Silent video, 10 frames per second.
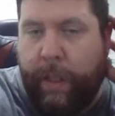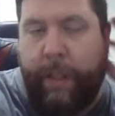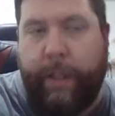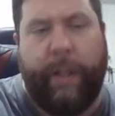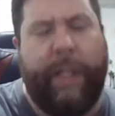
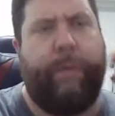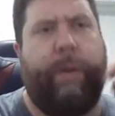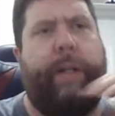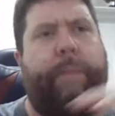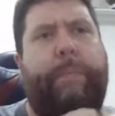The only
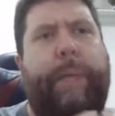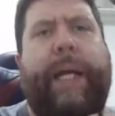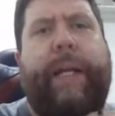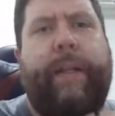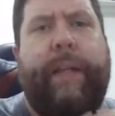really
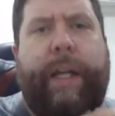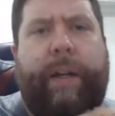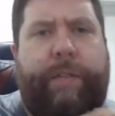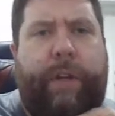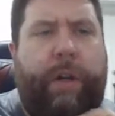big thing
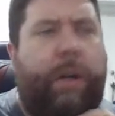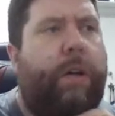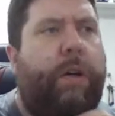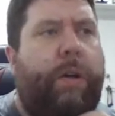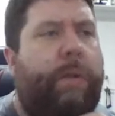I've got on